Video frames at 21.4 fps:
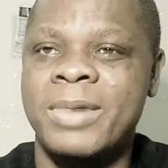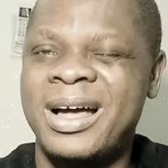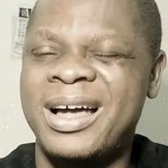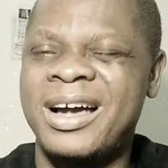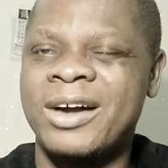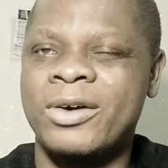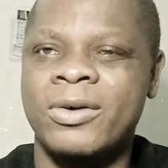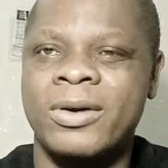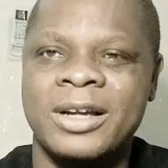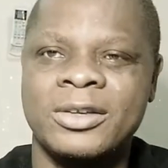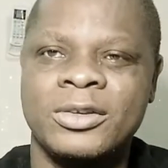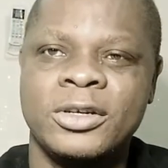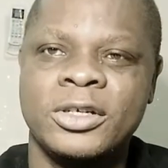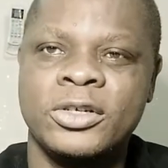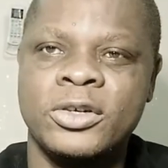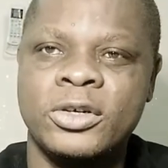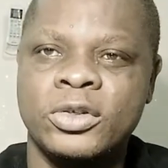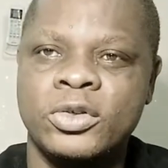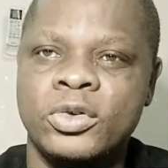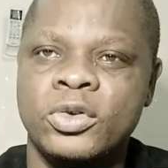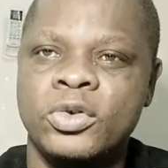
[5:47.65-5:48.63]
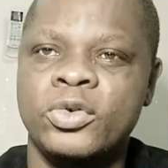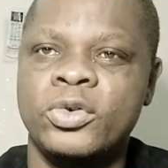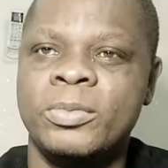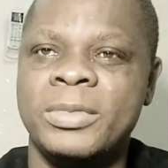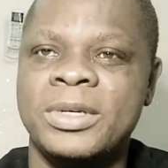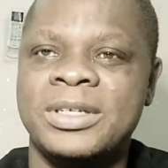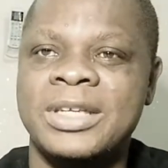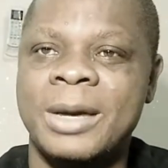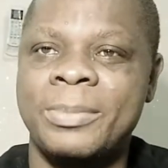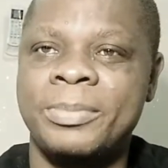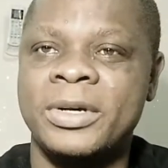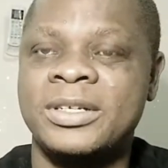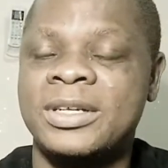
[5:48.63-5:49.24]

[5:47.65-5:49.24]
ma, and congratulations to you, Mr.